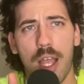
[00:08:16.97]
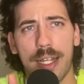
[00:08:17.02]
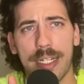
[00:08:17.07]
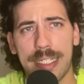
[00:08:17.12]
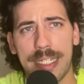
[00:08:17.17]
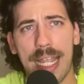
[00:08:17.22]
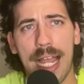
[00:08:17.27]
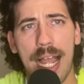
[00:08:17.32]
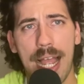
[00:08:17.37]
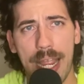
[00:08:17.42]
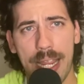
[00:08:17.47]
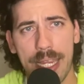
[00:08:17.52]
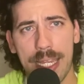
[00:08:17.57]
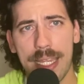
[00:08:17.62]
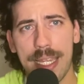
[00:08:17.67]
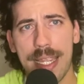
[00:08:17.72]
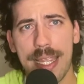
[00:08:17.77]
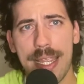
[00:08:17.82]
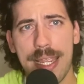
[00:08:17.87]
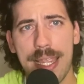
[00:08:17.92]
a guy
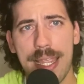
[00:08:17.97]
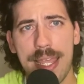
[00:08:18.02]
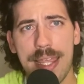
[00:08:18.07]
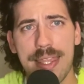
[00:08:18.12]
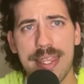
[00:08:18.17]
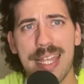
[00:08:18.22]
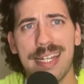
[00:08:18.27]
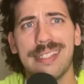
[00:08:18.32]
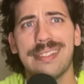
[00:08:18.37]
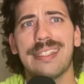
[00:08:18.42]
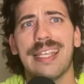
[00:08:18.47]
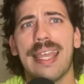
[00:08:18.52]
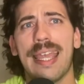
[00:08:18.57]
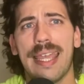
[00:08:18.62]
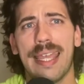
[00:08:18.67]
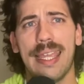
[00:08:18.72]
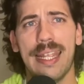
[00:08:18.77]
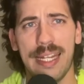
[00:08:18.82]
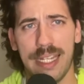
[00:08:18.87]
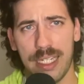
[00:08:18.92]
that is
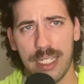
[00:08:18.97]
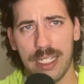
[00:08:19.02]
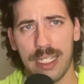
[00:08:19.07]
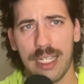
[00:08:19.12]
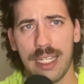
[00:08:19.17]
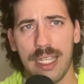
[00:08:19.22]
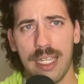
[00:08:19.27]
hitting